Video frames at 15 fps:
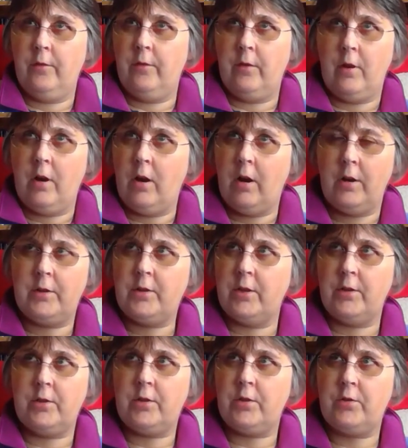
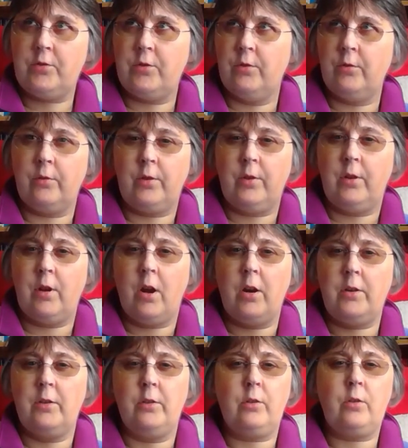artist stroke
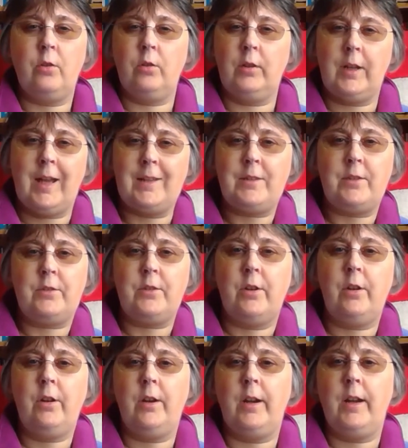gardener called
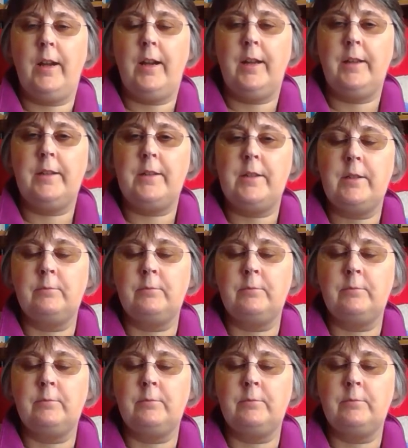Lassiter, and